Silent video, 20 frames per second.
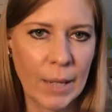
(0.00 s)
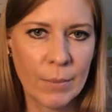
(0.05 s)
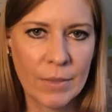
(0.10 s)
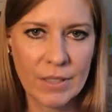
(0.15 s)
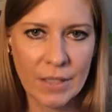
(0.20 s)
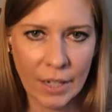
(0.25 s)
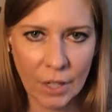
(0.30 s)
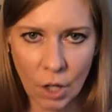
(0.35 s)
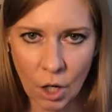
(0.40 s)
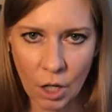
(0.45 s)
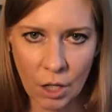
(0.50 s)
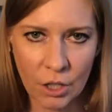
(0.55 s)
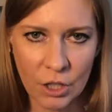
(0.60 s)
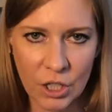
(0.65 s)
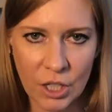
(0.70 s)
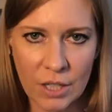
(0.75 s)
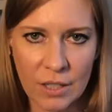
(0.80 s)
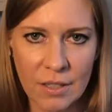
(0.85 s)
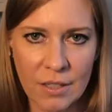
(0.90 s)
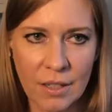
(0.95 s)
a
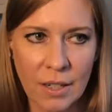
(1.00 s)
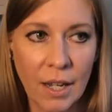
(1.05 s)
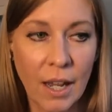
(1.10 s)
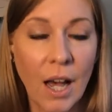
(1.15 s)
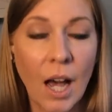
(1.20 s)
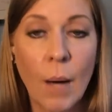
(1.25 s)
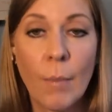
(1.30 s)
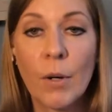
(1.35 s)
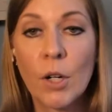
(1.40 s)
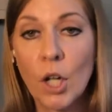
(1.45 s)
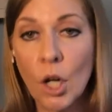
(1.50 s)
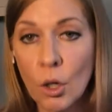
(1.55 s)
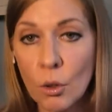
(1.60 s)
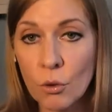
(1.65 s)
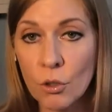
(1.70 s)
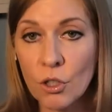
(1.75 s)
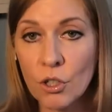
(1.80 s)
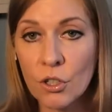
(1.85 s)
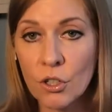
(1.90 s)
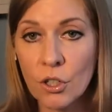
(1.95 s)
psychologist. I'm a
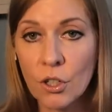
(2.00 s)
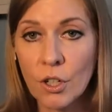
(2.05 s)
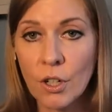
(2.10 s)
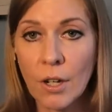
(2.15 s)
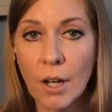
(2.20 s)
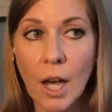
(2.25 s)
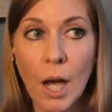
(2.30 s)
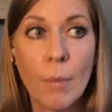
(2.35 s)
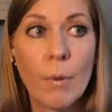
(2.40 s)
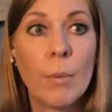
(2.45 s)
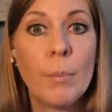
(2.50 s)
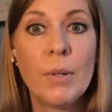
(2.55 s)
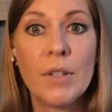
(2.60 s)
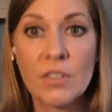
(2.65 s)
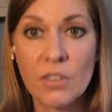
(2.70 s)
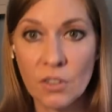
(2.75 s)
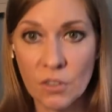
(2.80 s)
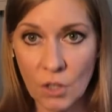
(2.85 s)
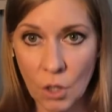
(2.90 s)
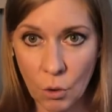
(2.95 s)
coach. I'm a
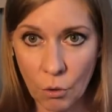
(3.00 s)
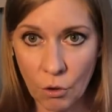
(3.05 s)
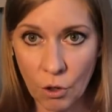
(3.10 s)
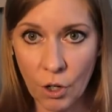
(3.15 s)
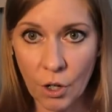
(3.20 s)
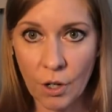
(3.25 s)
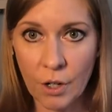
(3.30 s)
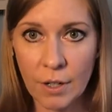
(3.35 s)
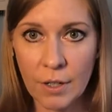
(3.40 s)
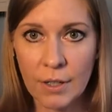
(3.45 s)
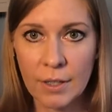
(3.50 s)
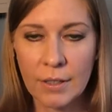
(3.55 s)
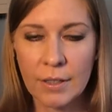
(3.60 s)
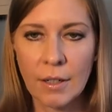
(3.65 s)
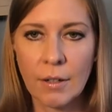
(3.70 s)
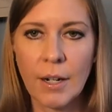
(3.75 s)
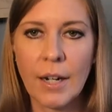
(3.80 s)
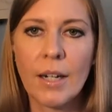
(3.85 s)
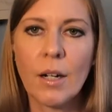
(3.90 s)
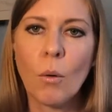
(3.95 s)
business owner,
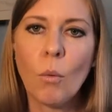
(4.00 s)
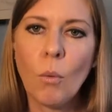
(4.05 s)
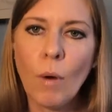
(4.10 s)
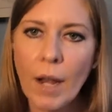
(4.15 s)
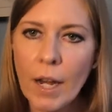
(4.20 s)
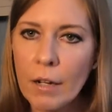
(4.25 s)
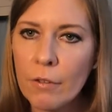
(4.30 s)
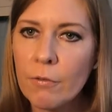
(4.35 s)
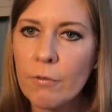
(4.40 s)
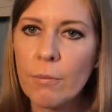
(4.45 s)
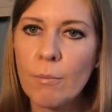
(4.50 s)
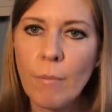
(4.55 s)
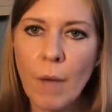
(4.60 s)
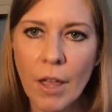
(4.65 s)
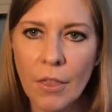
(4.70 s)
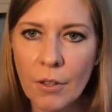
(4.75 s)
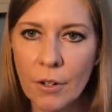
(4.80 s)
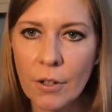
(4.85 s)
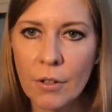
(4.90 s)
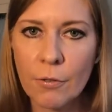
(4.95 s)
right? A wife,
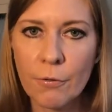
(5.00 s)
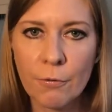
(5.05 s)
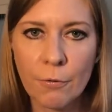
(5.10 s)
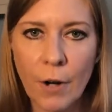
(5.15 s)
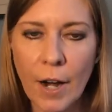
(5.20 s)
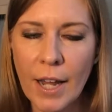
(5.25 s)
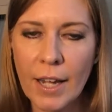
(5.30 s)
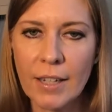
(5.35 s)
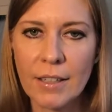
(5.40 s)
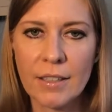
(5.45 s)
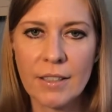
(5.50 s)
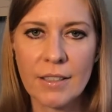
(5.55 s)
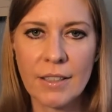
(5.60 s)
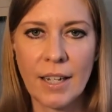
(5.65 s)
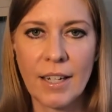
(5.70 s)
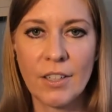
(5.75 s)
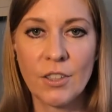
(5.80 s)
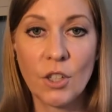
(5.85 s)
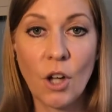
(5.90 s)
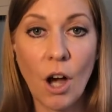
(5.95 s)
mother, friend,
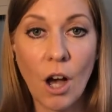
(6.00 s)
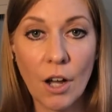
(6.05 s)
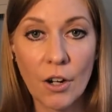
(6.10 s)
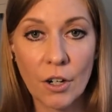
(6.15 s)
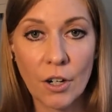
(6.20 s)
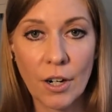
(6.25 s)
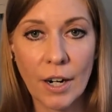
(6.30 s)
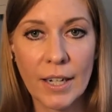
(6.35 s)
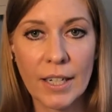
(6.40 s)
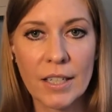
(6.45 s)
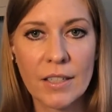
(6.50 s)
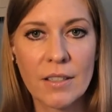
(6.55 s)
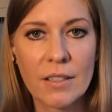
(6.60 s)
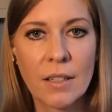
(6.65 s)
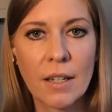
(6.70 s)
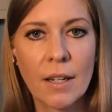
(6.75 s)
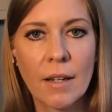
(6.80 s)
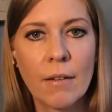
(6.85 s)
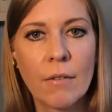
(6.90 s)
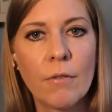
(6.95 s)
and daughter. And
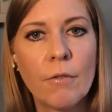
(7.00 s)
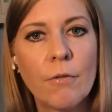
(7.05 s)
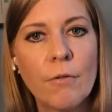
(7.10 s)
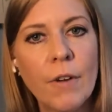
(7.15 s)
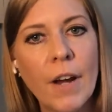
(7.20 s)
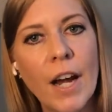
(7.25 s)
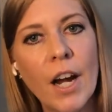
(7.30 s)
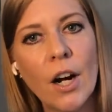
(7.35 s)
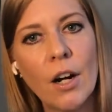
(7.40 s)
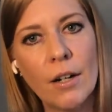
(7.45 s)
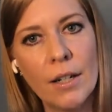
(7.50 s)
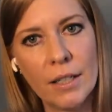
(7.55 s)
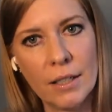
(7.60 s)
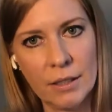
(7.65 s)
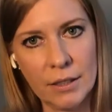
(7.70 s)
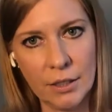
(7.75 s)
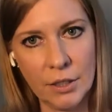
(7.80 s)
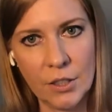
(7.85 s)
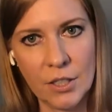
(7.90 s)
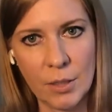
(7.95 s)
it's very
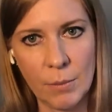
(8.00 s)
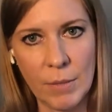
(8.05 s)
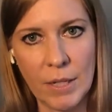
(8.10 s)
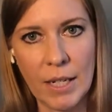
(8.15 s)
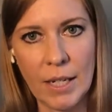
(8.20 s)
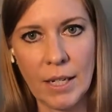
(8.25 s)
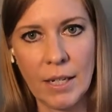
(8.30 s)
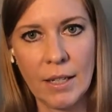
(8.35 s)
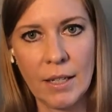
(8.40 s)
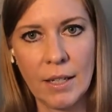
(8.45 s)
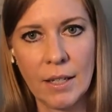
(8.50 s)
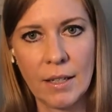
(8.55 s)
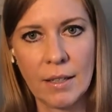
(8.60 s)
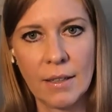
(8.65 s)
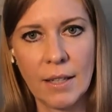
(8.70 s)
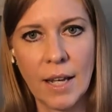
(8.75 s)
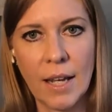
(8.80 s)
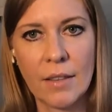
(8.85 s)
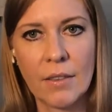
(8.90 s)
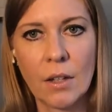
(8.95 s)
clear to me
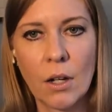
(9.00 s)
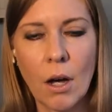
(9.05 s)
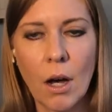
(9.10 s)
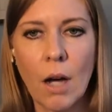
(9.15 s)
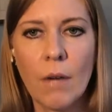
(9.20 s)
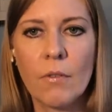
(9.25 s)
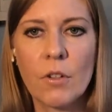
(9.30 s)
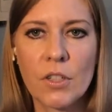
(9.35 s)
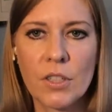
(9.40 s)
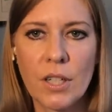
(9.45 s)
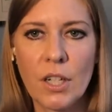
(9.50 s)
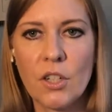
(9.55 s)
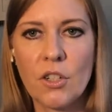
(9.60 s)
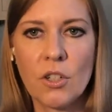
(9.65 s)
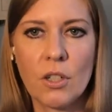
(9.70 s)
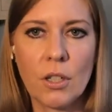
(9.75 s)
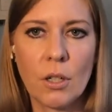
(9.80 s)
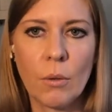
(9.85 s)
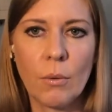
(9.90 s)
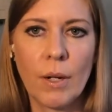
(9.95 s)
that the
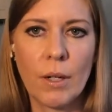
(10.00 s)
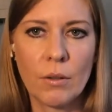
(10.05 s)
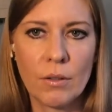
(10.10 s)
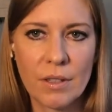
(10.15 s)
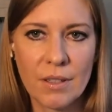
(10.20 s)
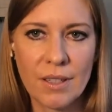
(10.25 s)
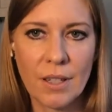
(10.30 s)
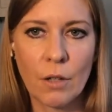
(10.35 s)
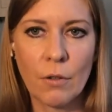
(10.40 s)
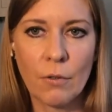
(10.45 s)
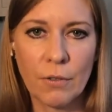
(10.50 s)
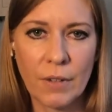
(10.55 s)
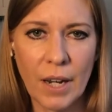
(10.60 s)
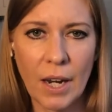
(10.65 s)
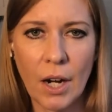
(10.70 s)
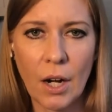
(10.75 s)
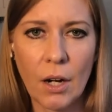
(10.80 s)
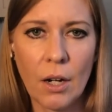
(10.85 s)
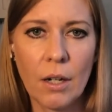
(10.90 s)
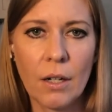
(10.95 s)
conversation around
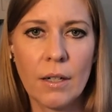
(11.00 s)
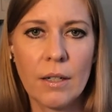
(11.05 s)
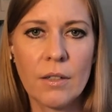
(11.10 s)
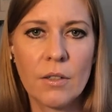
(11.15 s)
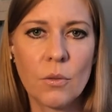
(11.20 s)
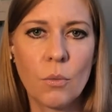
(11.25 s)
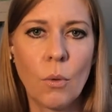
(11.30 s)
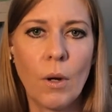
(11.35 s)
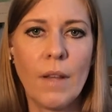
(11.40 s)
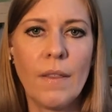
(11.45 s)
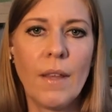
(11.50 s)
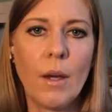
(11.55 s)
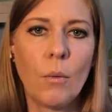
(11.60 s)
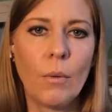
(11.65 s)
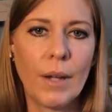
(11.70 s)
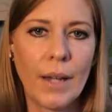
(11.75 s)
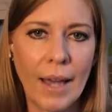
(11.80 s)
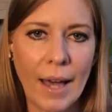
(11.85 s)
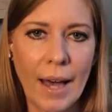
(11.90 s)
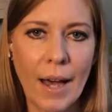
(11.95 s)
self-care is one that
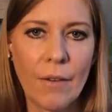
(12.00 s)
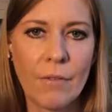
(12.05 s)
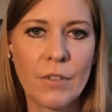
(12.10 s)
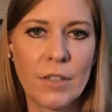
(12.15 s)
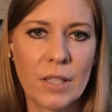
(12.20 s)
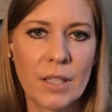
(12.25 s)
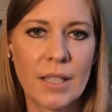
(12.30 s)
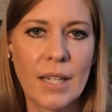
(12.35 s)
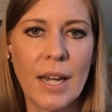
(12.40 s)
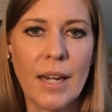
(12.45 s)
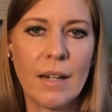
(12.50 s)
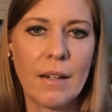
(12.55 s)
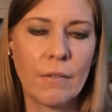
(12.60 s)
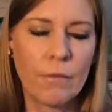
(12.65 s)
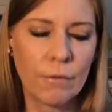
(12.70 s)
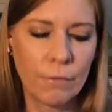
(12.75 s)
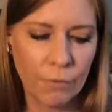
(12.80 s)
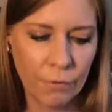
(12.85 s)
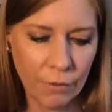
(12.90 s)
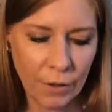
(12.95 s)
we have to take
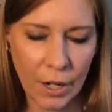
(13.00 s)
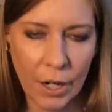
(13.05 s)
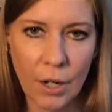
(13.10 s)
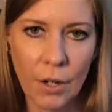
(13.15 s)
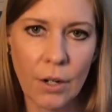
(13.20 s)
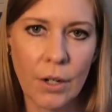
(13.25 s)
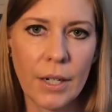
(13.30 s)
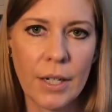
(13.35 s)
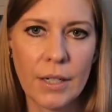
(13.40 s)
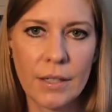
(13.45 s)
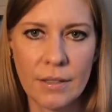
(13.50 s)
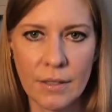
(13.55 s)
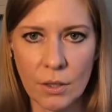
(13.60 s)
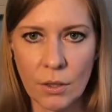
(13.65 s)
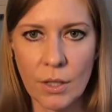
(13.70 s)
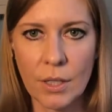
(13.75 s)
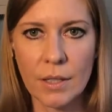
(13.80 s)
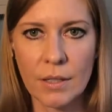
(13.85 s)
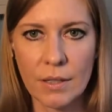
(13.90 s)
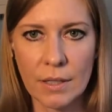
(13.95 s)
very
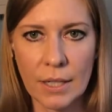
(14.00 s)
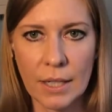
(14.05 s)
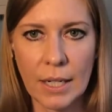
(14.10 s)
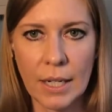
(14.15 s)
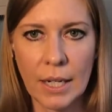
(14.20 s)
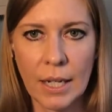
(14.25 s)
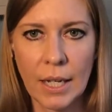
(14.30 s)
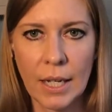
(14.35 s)
seriously.